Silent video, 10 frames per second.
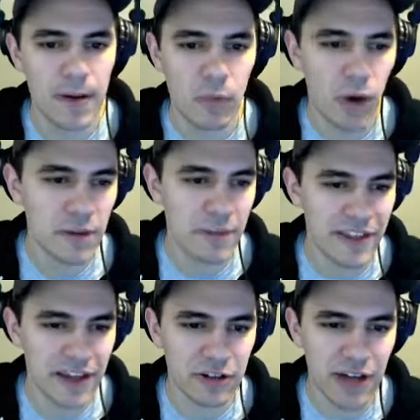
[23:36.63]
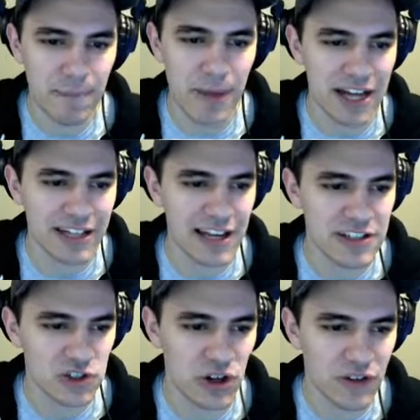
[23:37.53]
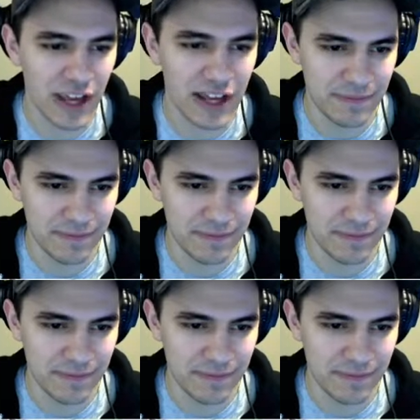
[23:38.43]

Welcome to the Internet Podcast Survey.